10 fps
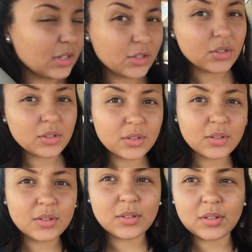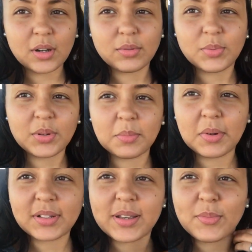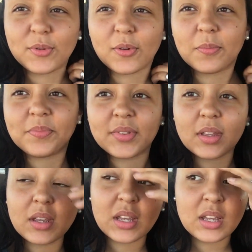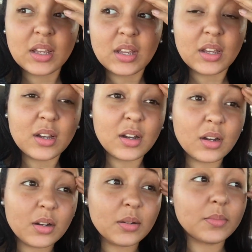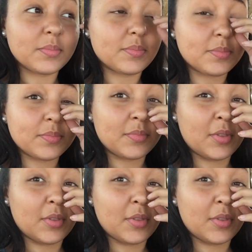Say wait a minute. I was putting my seatbelt on. Up.